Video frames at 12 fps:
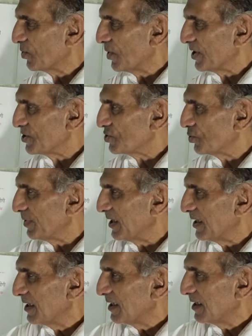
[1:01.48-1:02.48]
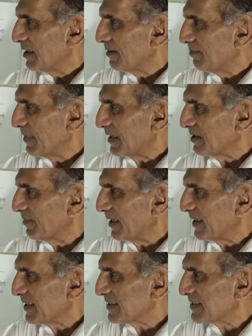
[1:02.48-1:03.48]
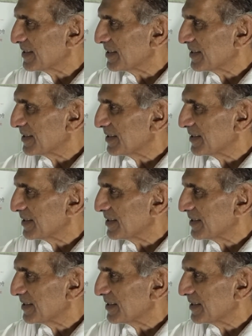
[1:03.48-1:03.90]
going to be mathematics